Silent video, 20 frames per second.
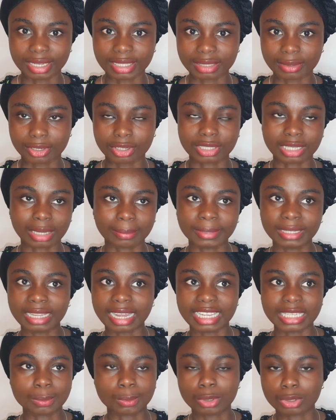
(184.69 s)
because I mean I
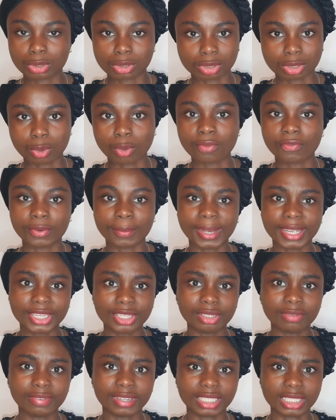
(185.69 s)
spoke to someone from my
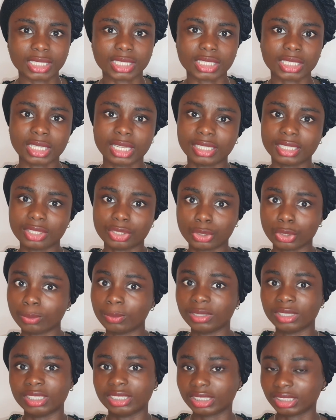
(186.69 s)
university and they showed me
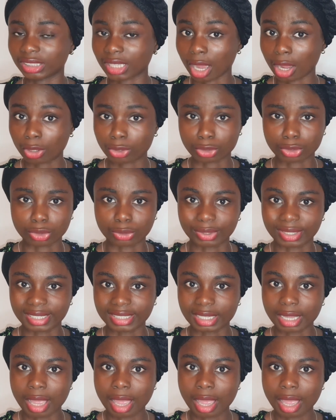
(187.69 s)
this is how to do it.